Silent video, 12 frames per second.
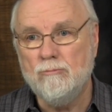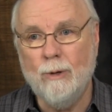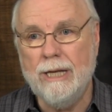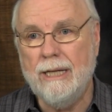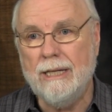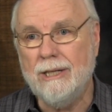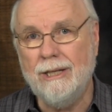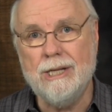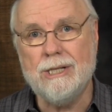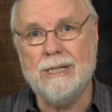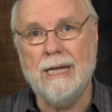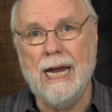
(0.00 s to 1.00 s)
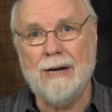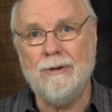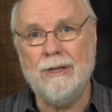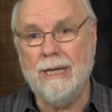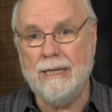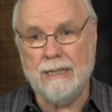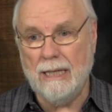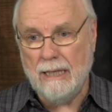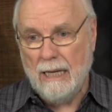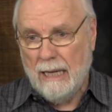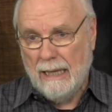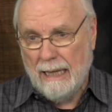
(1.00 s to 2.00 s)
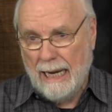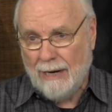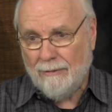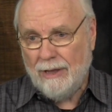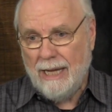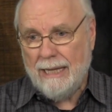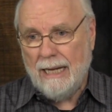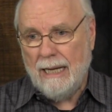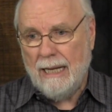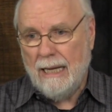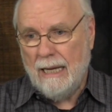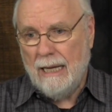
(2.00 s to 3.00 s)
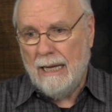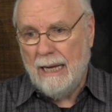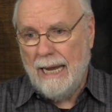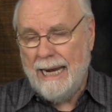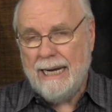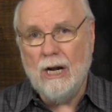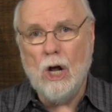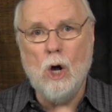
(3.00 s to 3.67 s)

When it lists everything, it said everything that Achan